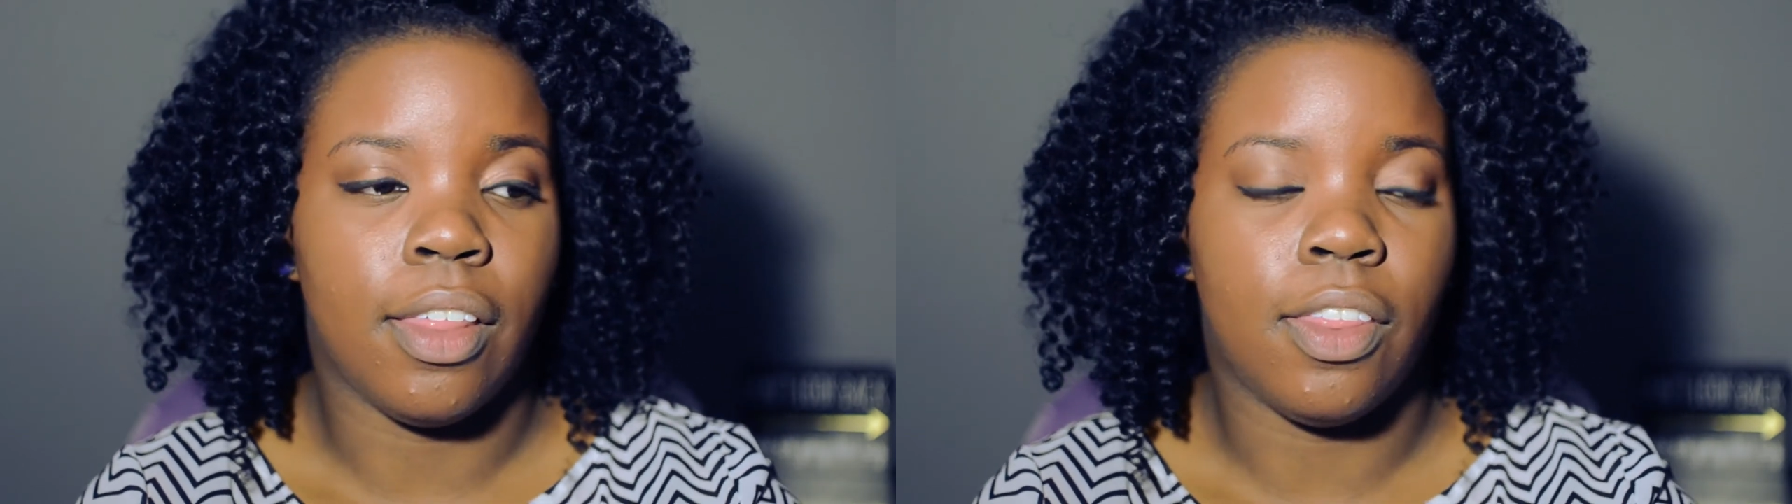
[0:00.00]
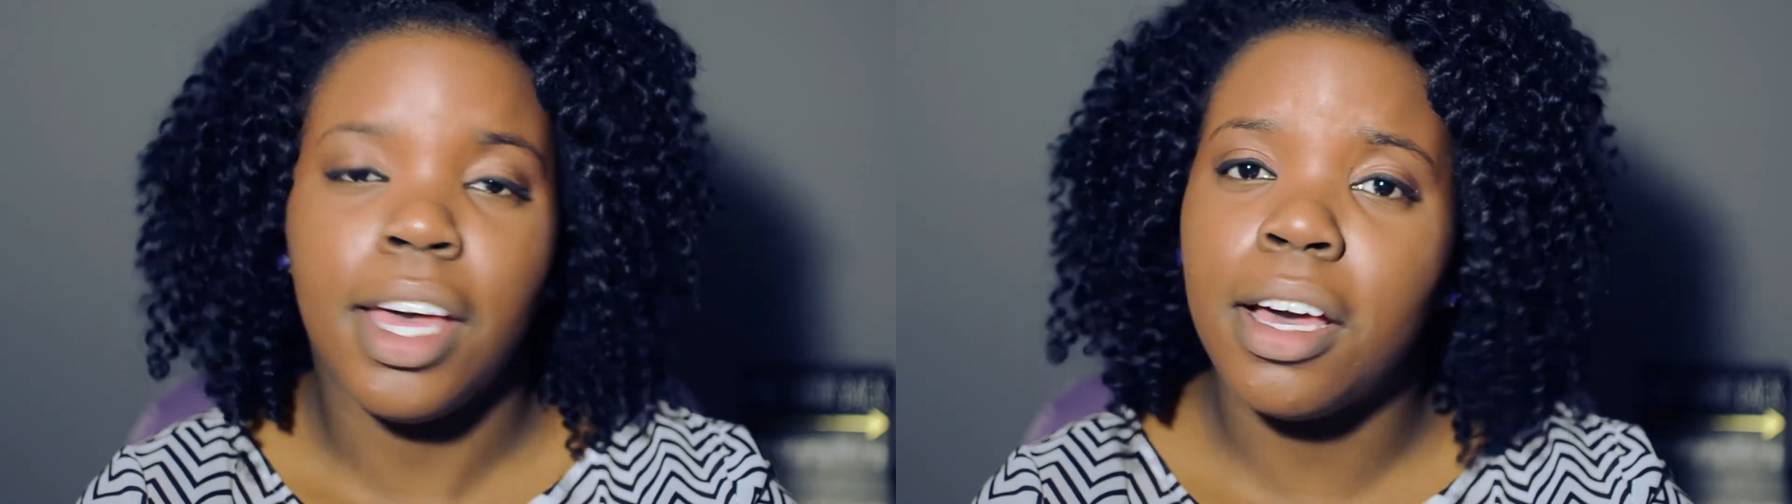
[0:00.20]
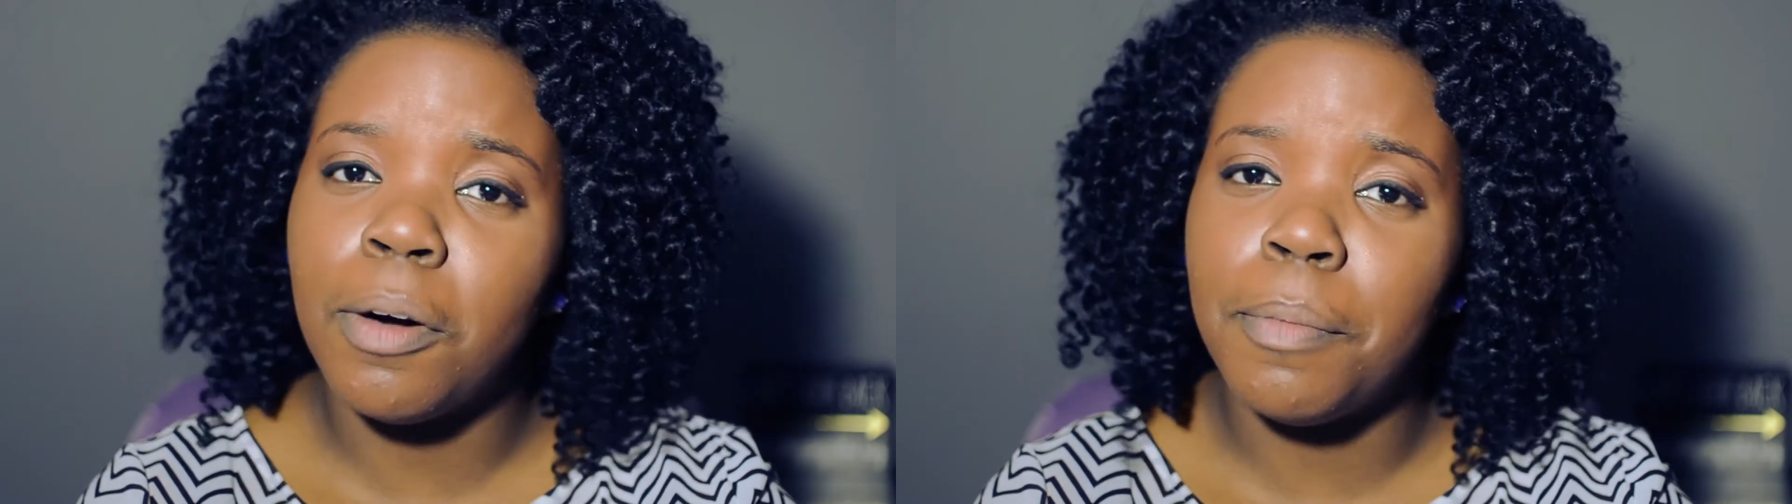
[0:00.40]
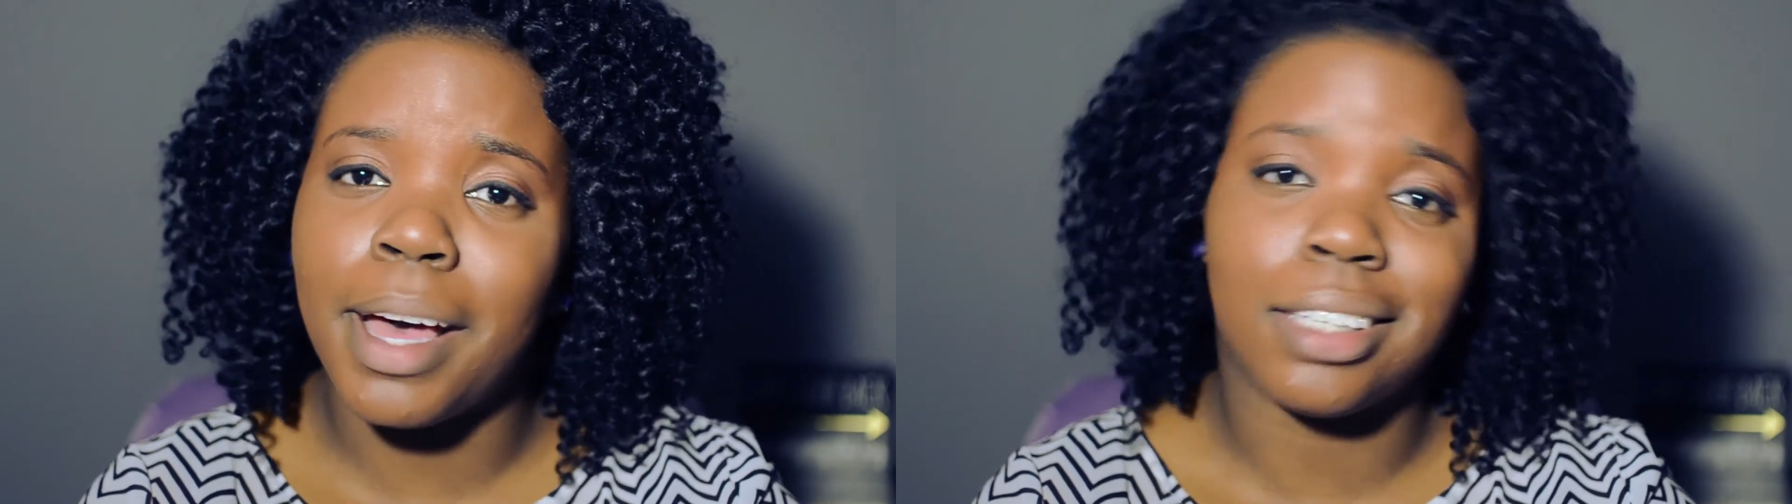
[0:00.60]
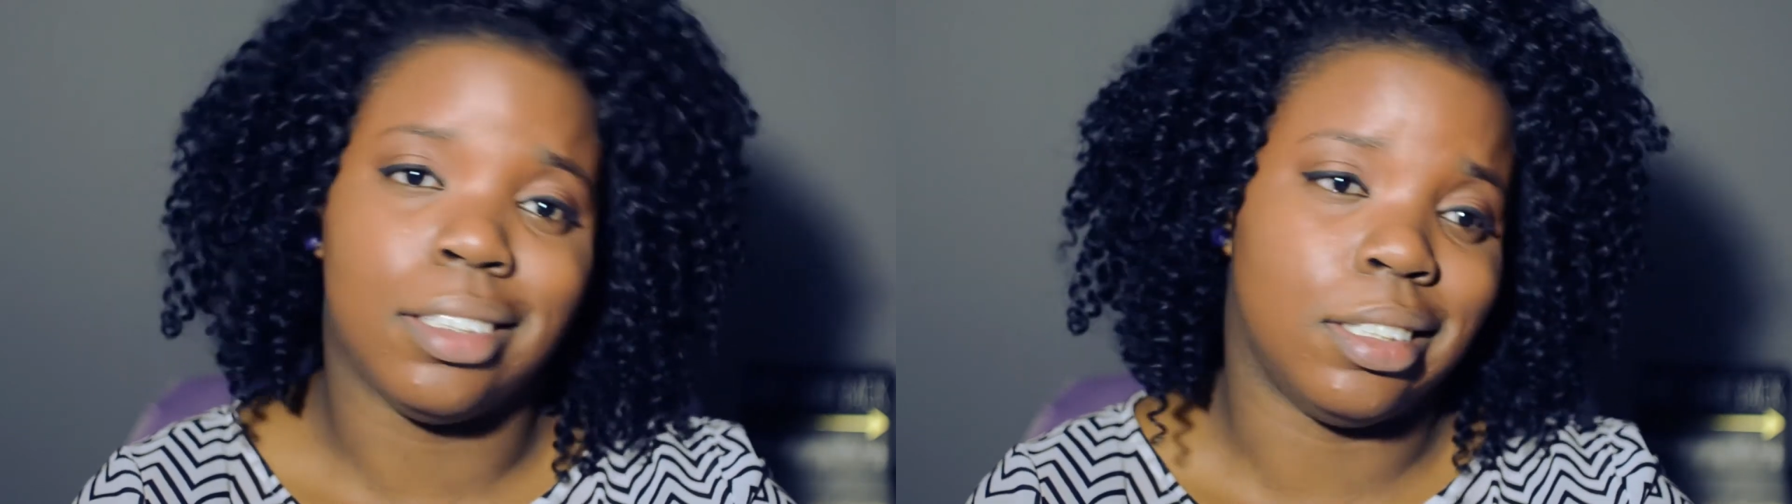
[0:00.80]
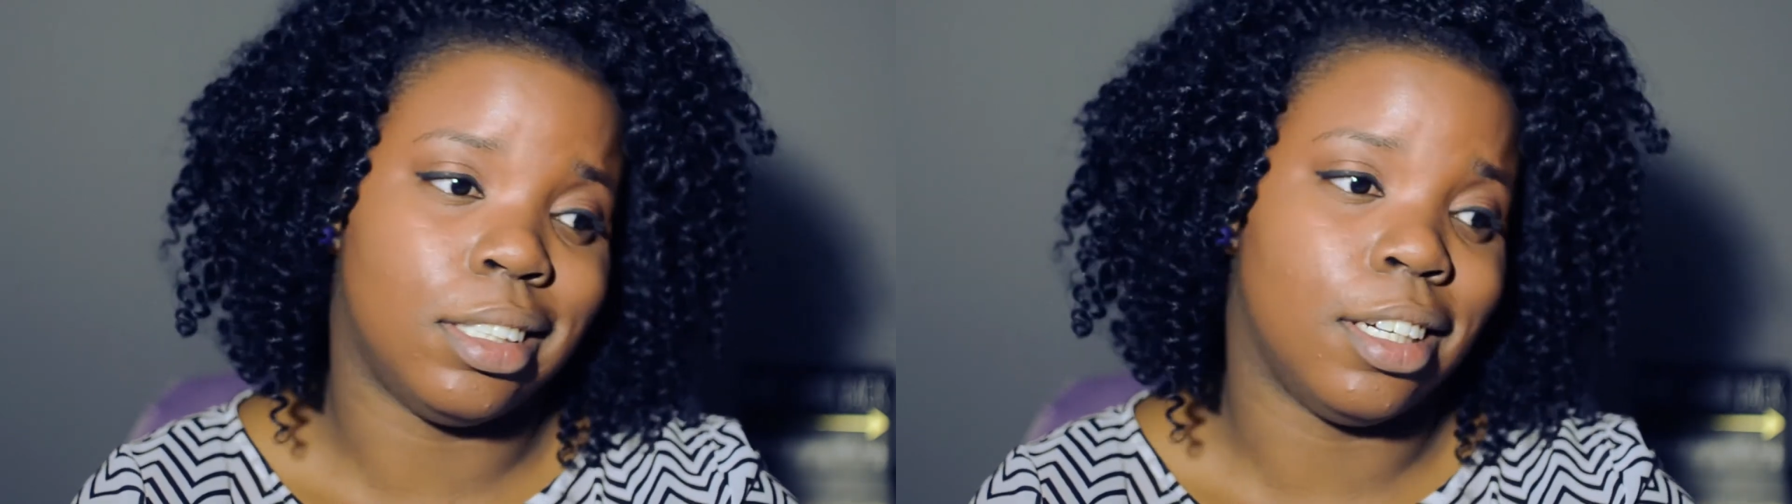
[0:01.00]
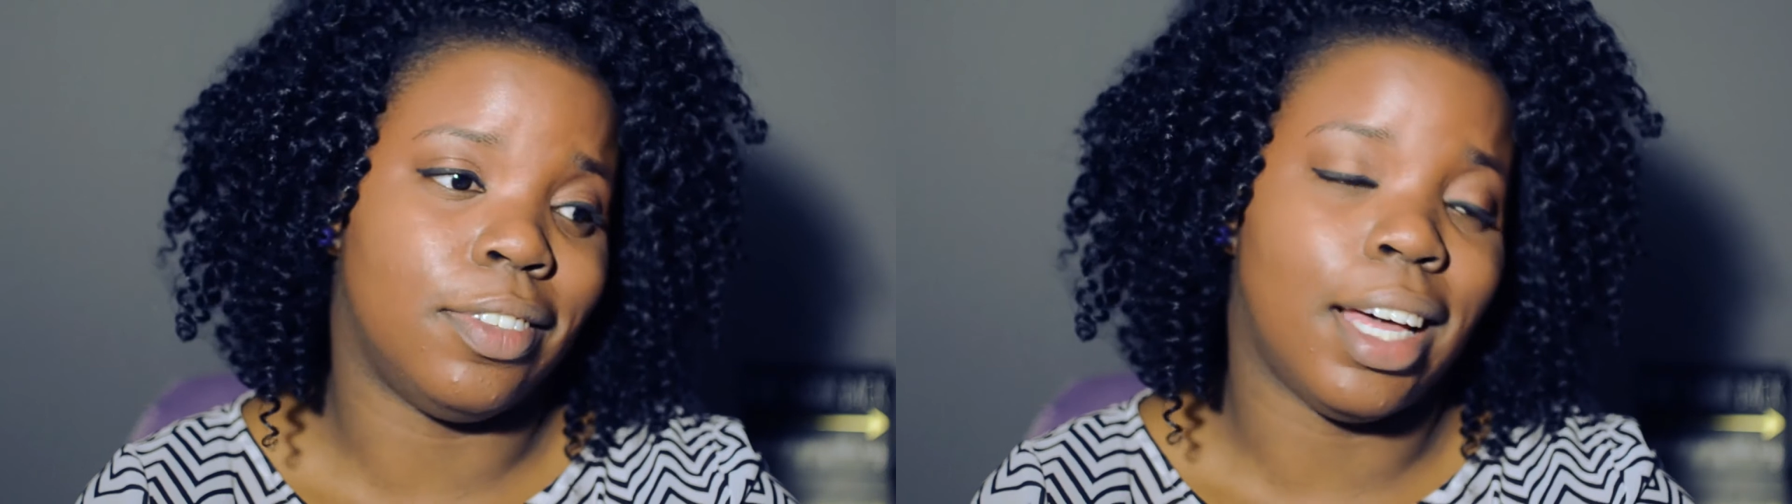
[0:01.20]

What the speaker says: they go back to stuff